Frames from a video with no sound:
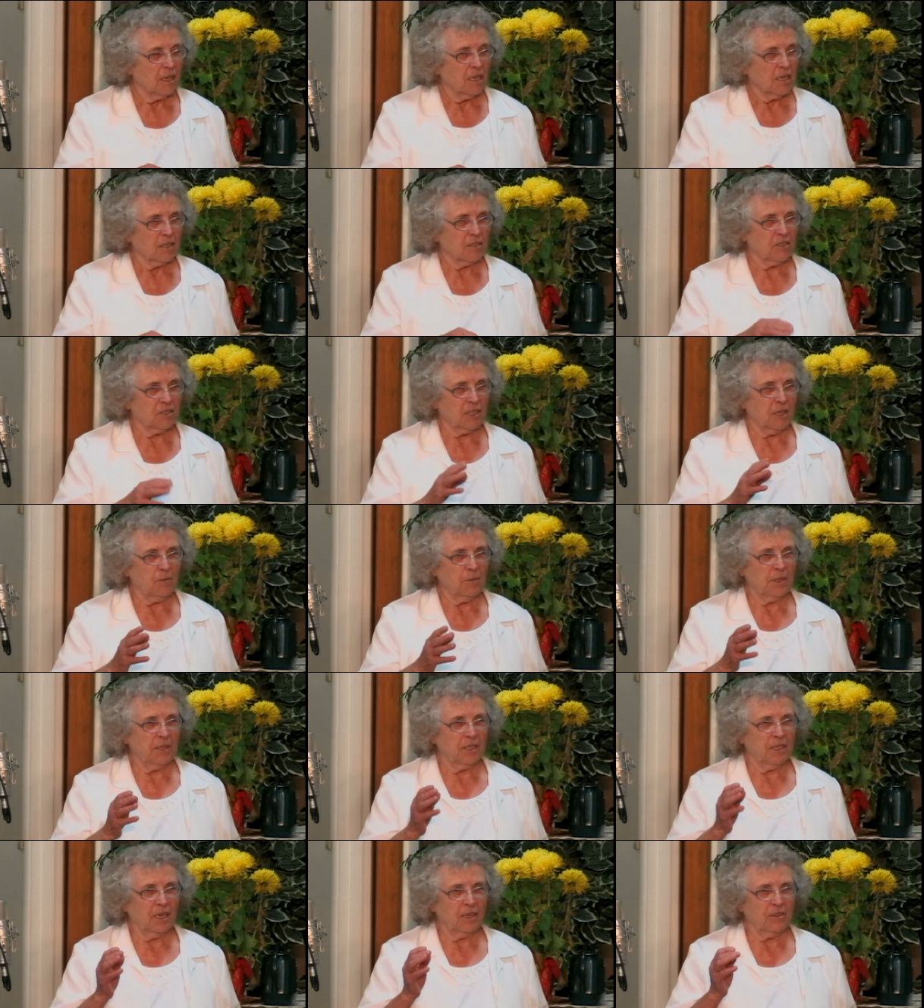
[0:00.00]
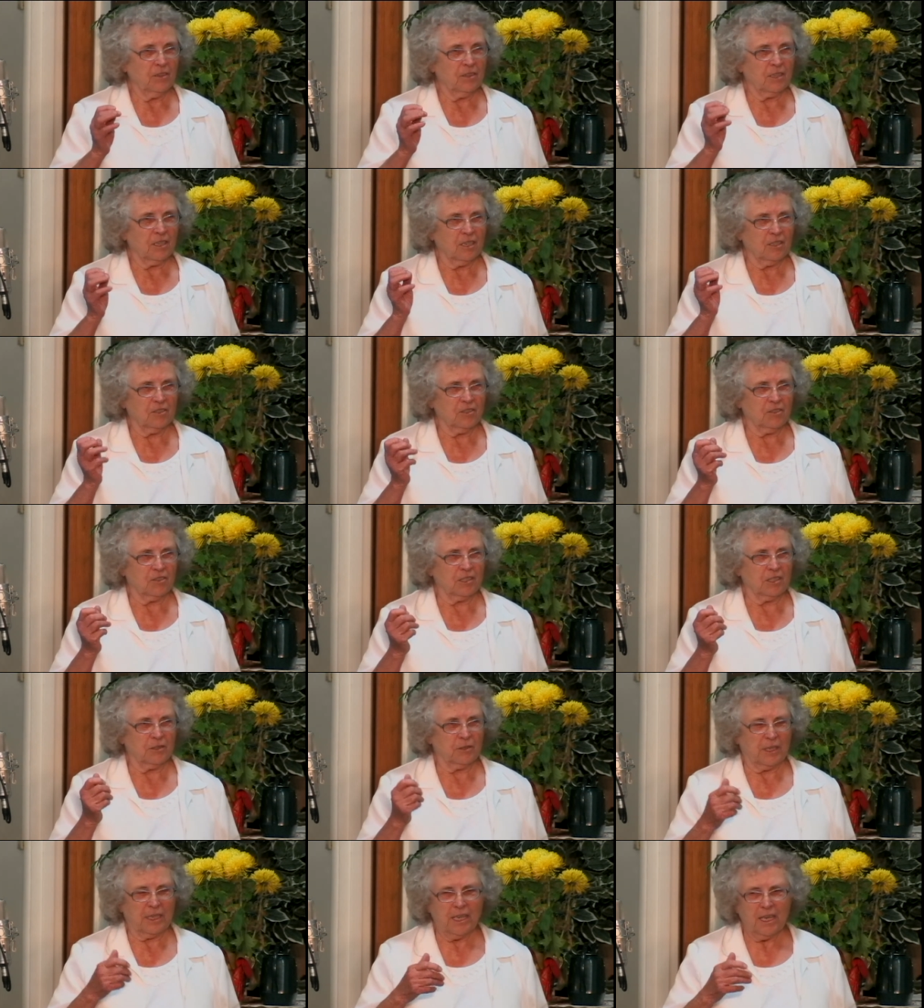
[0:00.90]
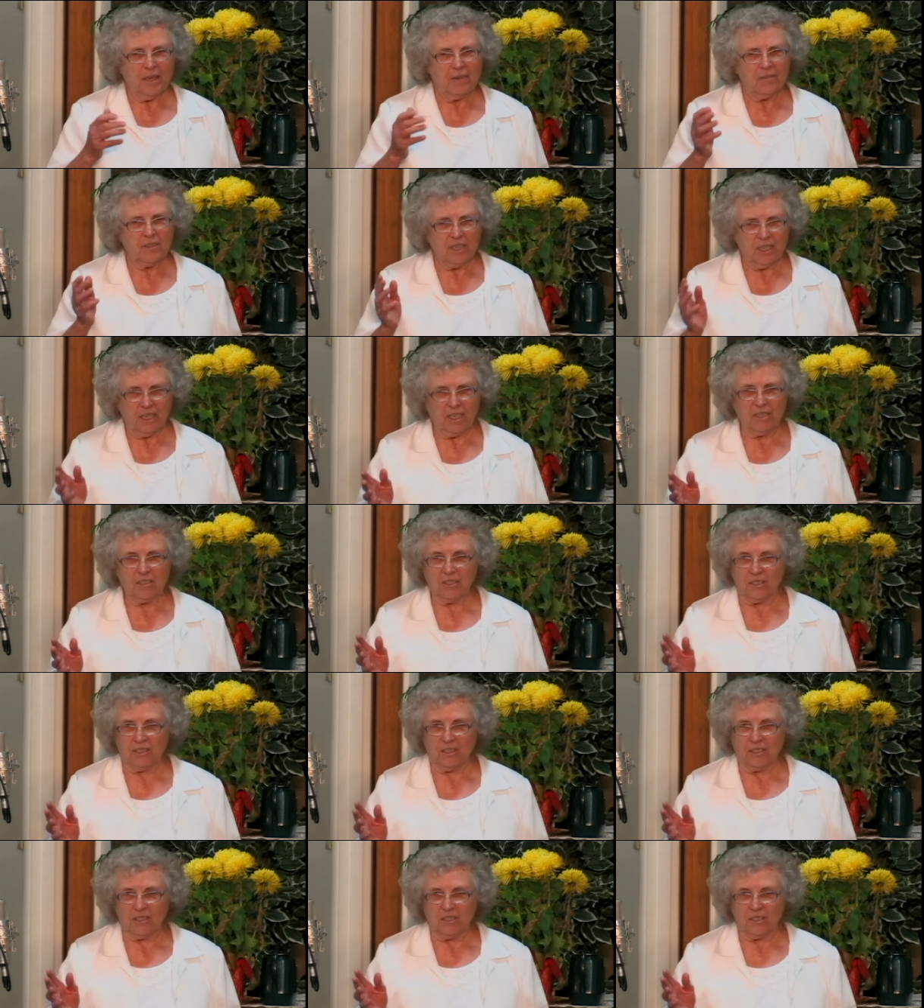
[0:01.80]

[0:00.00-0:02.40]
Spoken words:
In some of the other countries, they have kings